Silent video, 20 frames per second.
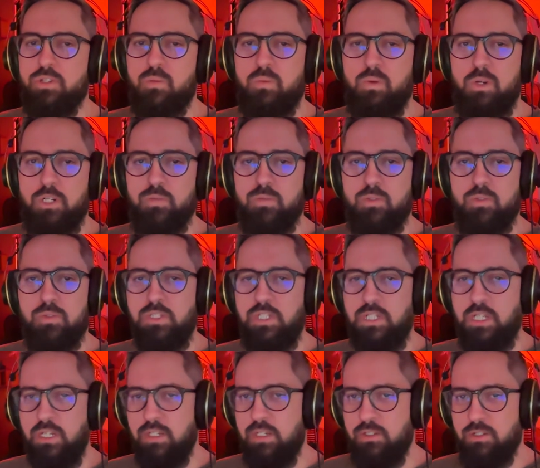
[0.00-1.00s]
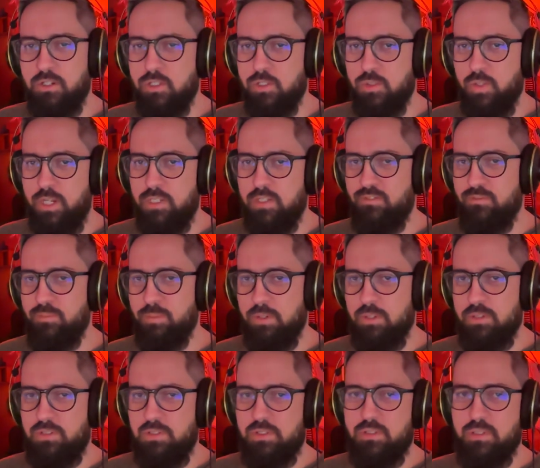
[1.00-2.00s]
work routine and your creative
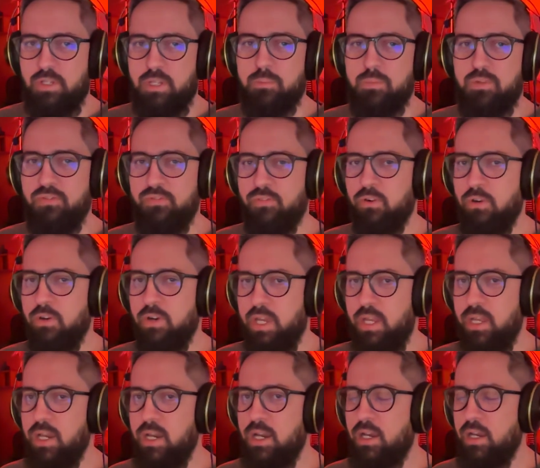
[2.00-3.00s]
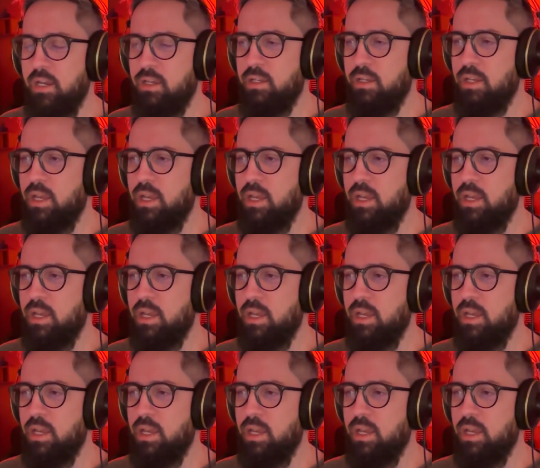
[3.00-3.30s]
process like before A I,